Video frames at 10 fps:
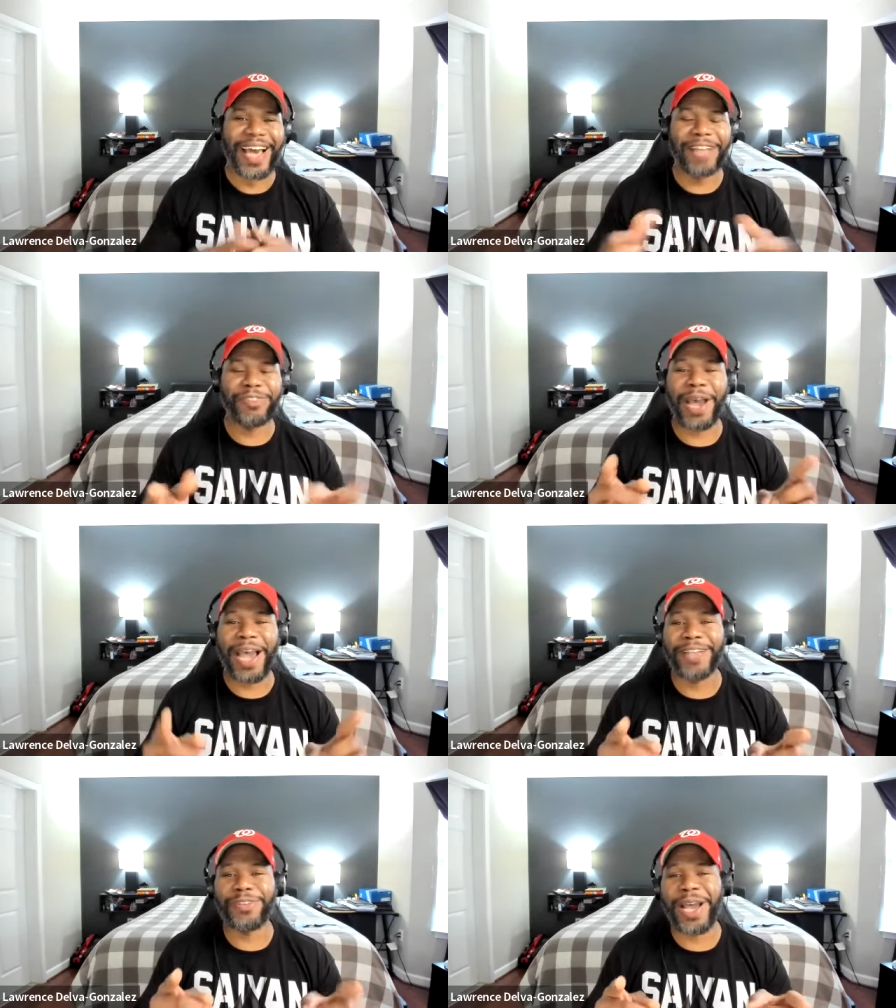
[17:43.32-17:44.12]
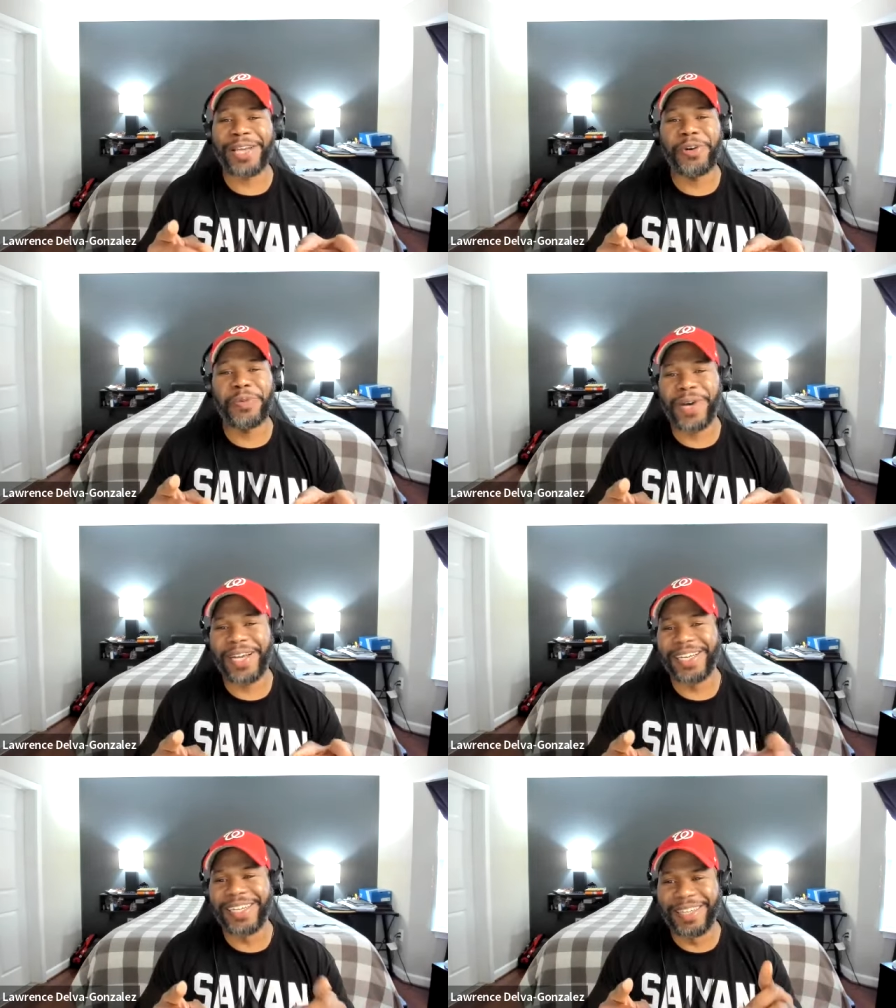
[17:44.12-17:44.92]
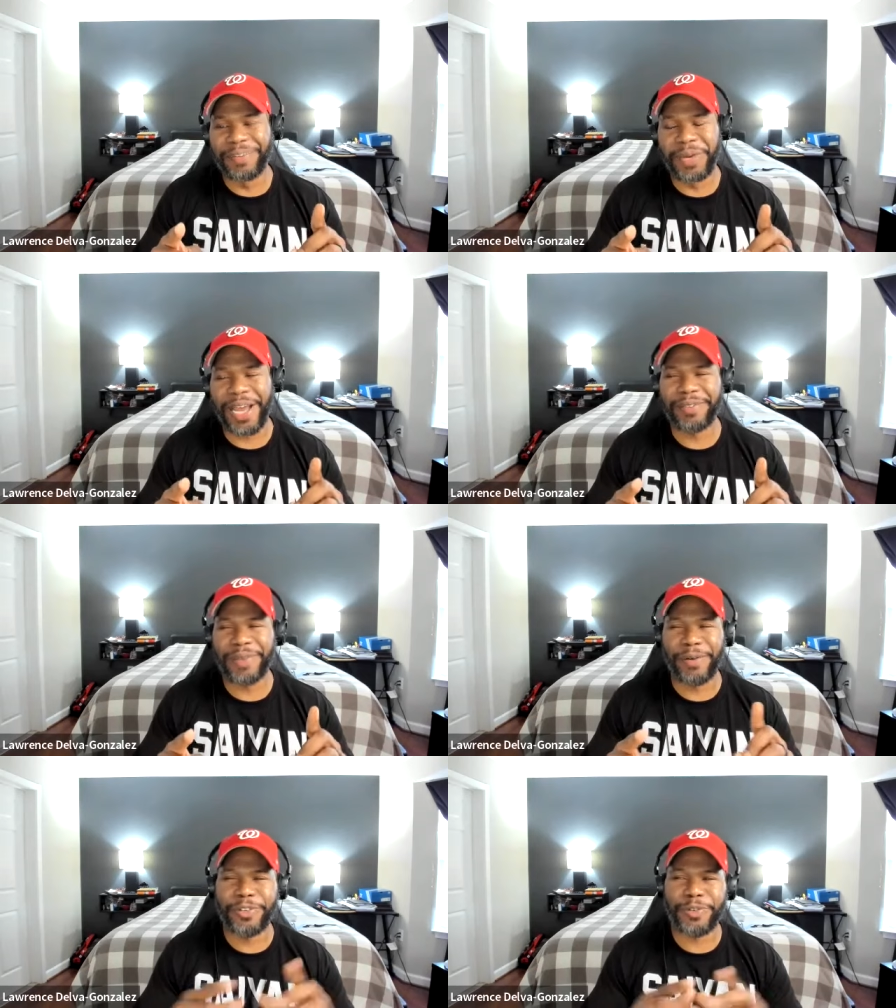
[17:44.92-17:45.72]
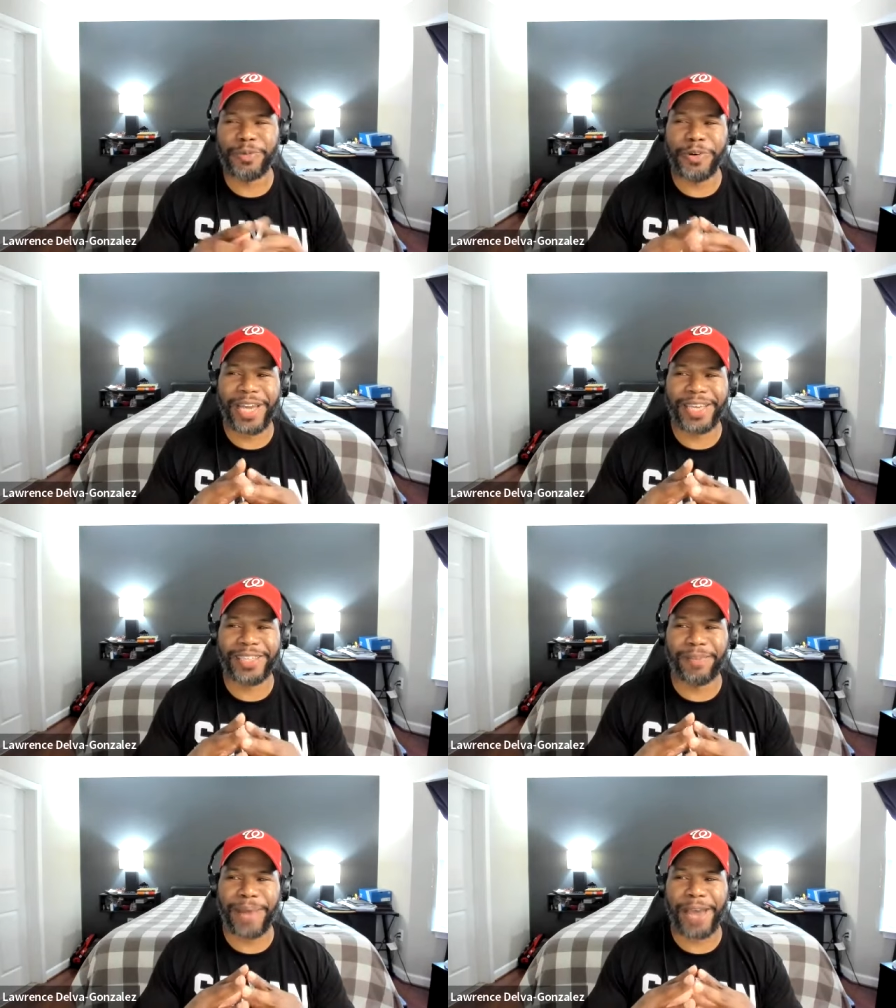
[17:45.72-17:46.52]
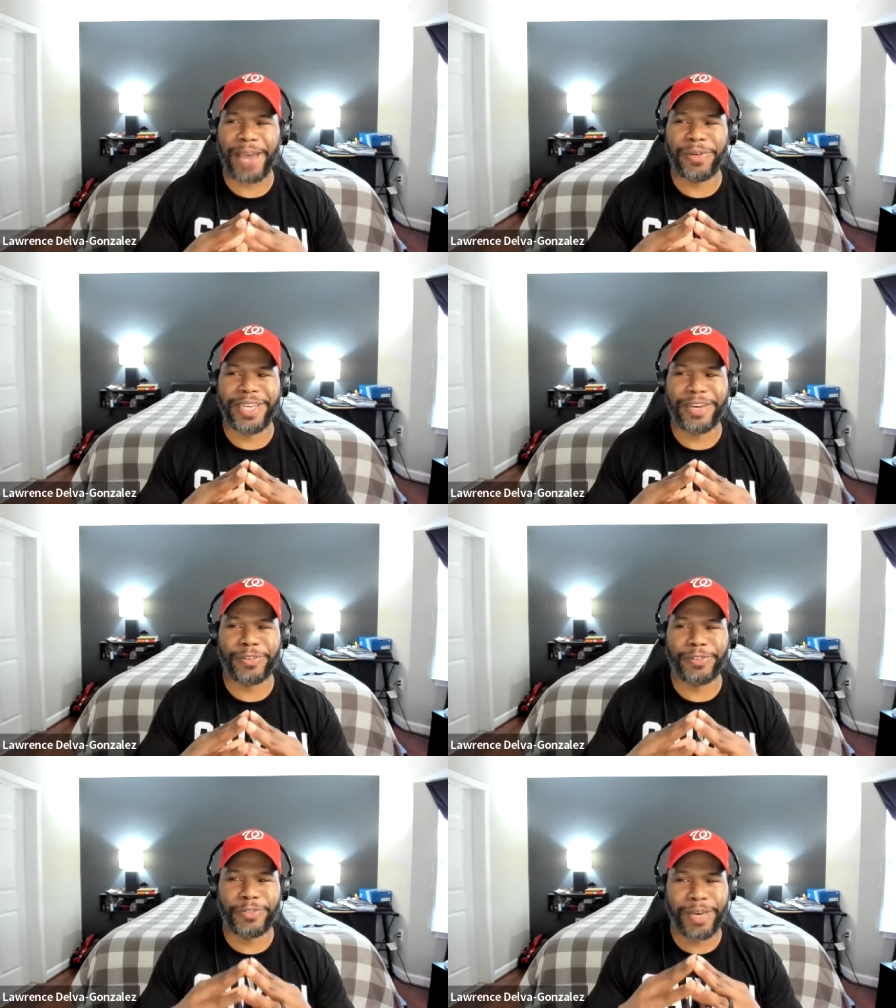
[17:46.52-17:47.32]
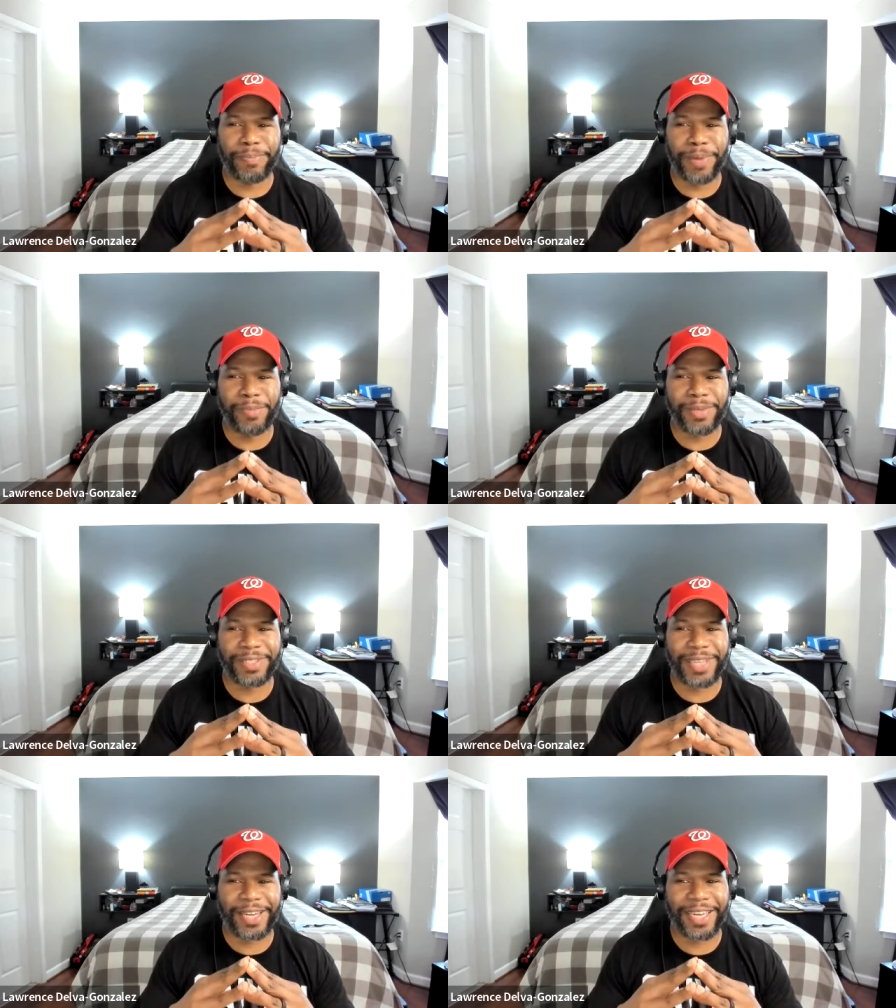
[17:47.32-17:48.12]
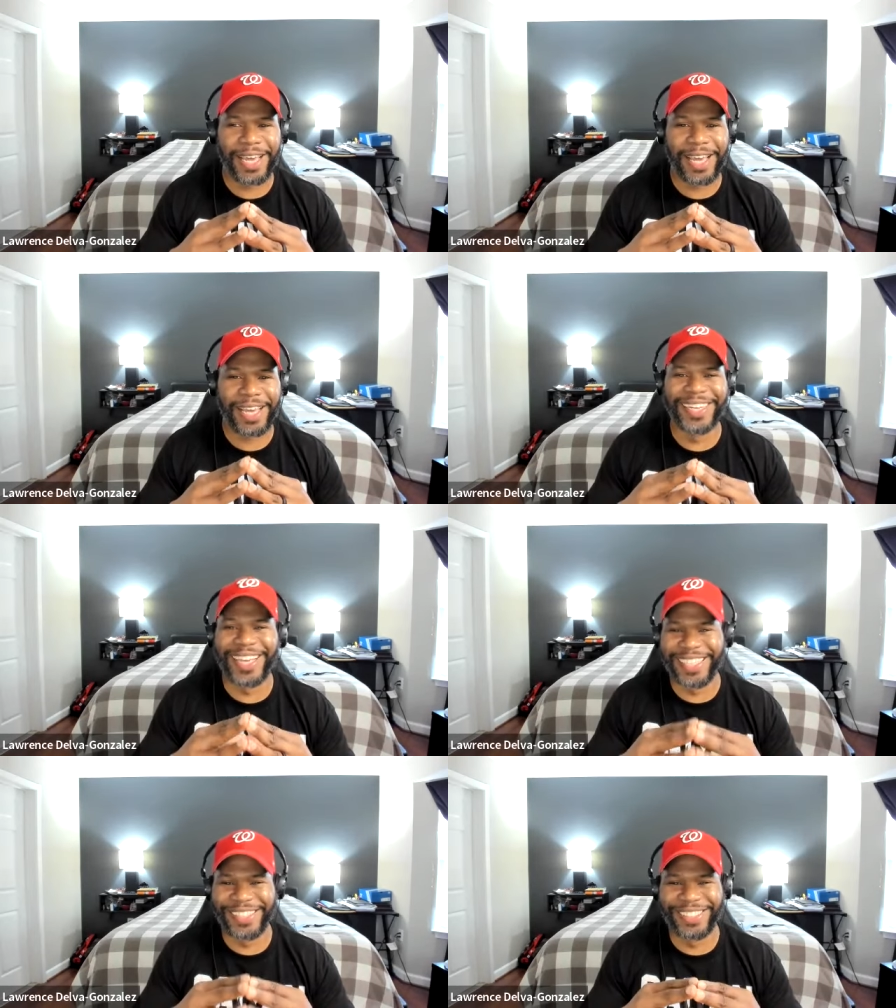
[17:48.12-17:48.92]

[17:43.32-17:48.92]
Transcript: oh, I try, see. I try couponing, but I, I was more like the buy one get one free at Publix kind of guy. Like,